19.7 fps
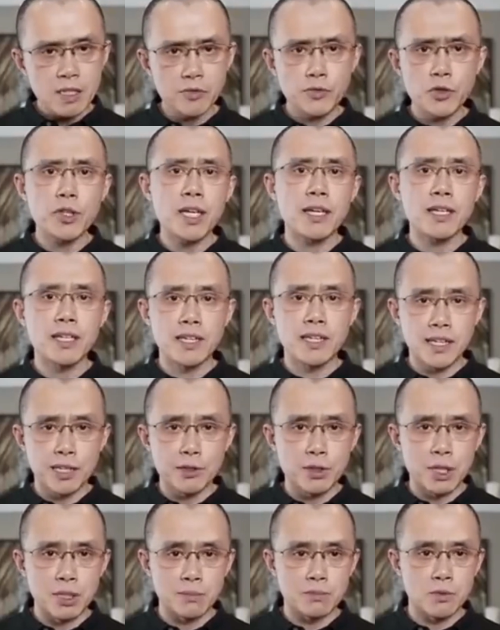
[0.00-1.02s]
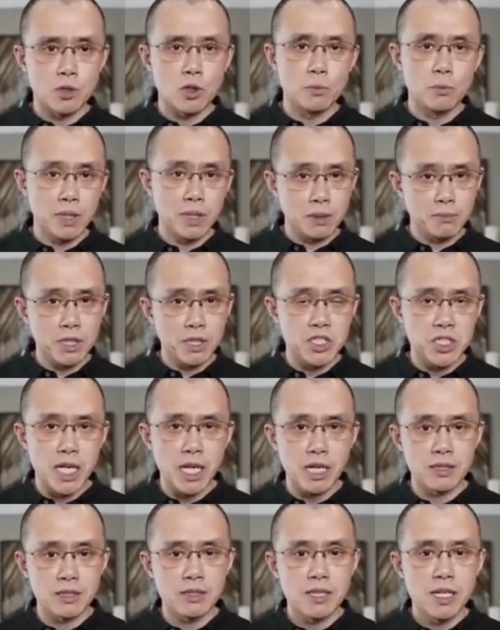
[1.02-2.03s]
If you look at Ethereum or BNB
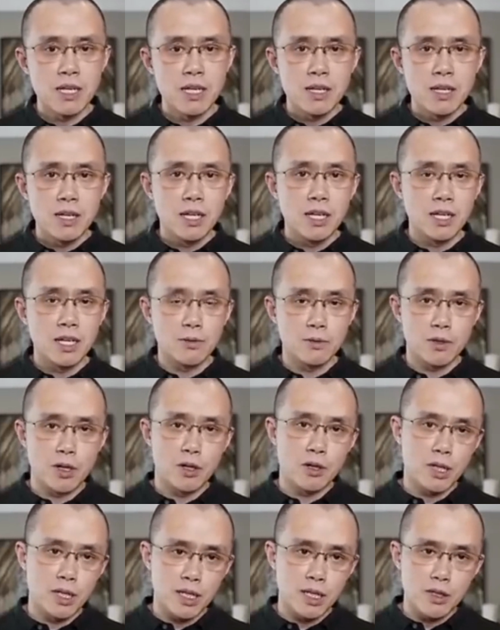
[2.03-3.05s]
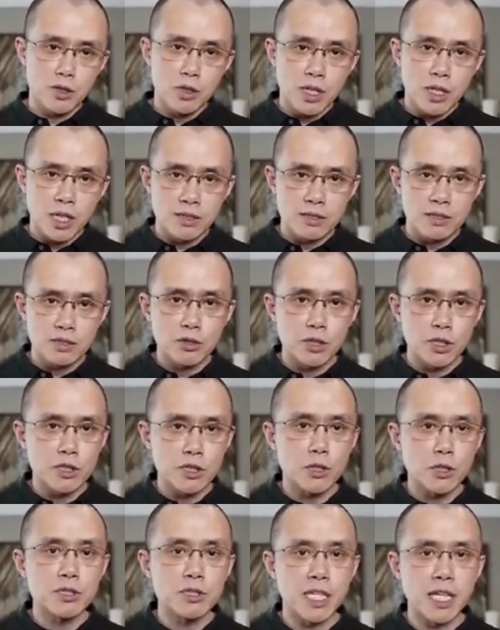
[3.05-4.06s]
chain, you can still
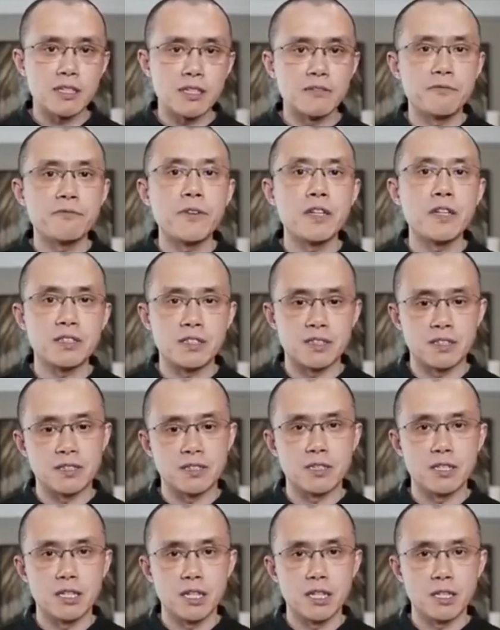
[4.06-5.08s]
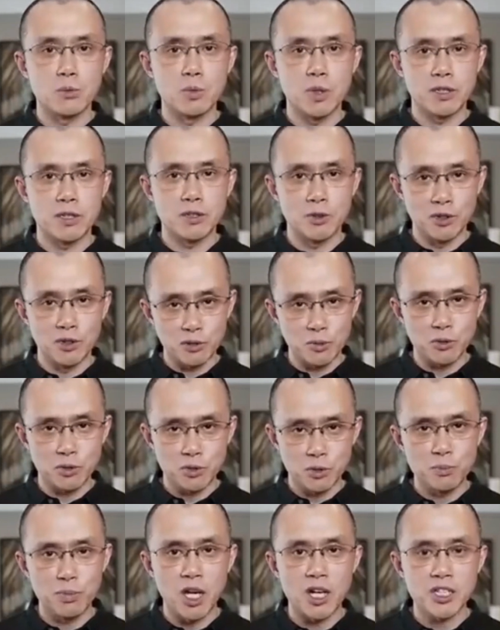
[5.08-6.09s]
associate a founder with those
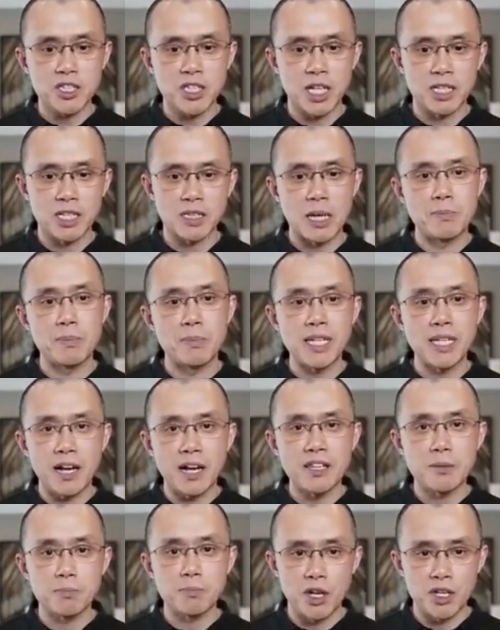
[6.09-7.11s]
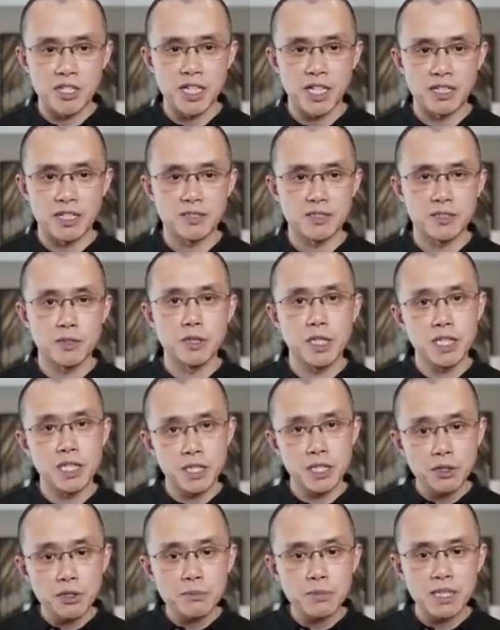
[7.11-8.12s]
two blockchains and many other blockchains. So
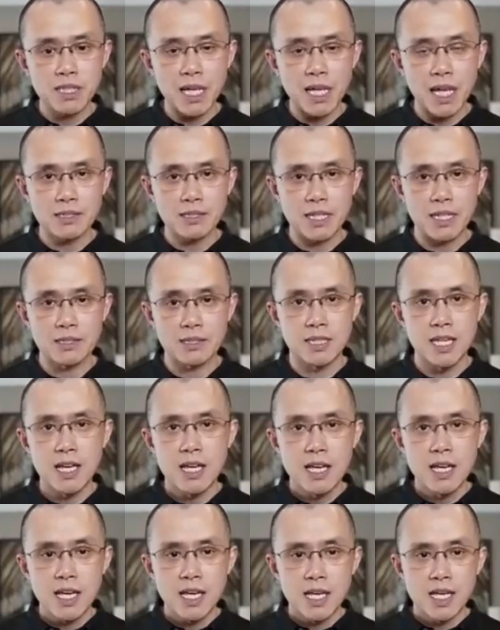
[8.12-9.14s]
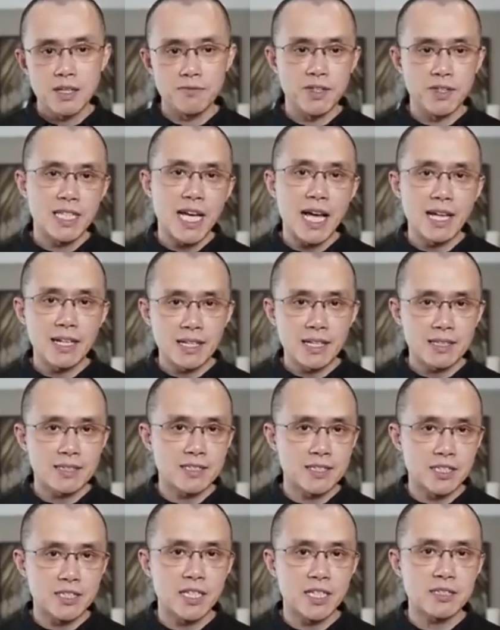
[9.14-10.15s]
Ethereum, in that sense, if
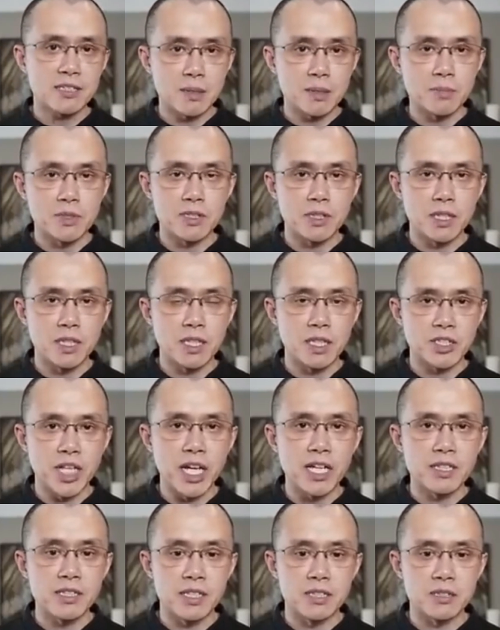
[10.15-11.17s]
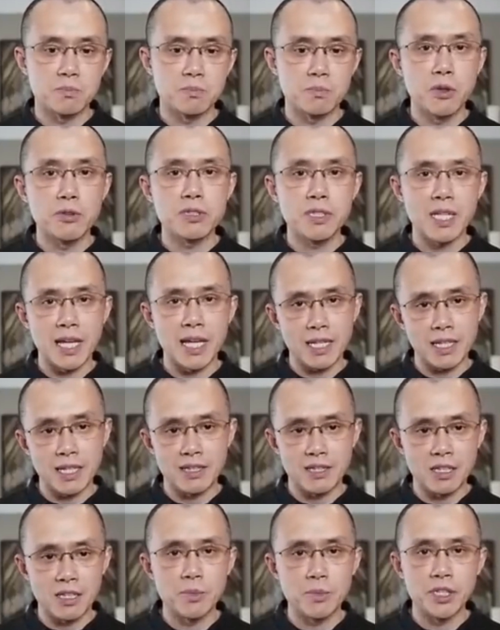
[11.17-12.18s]
Vitalik suggests some changes, most
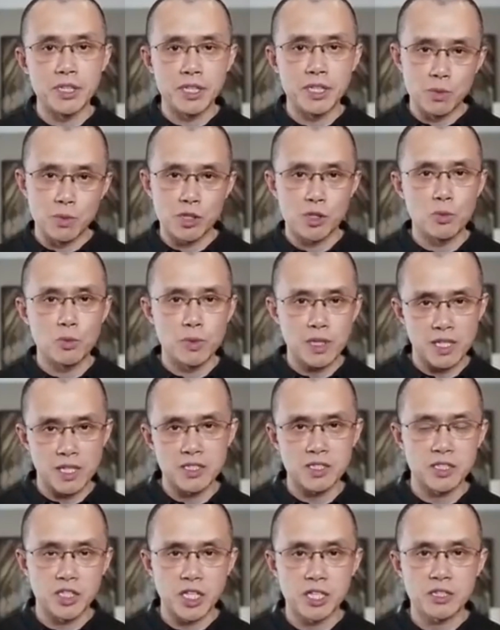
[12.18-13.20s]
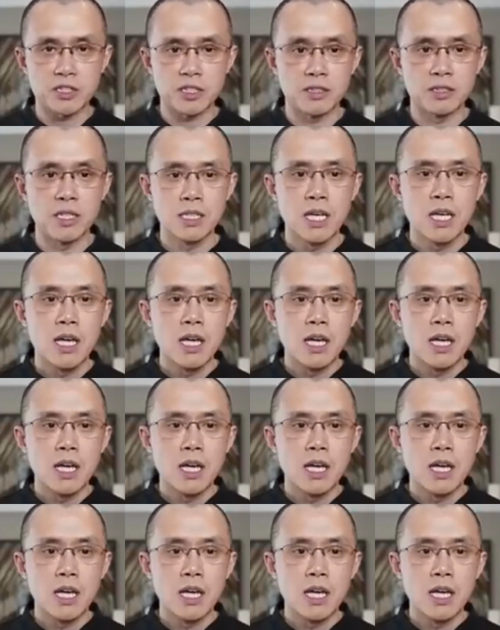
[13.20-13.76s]
likely the community will go with his suggestion.